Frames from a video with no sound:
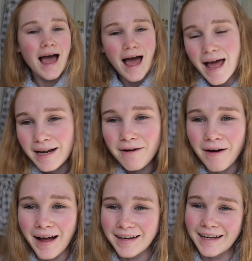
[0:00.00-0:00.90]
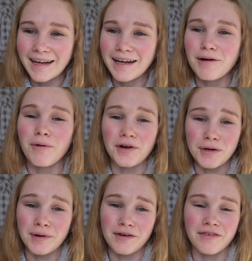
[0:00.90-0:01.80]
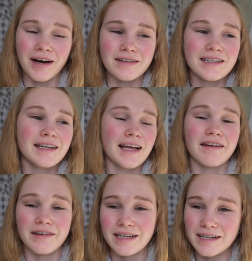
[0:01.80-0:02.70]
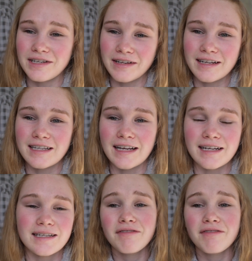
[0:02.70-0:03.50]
anywhere near what you would have felt if you didn't do these things.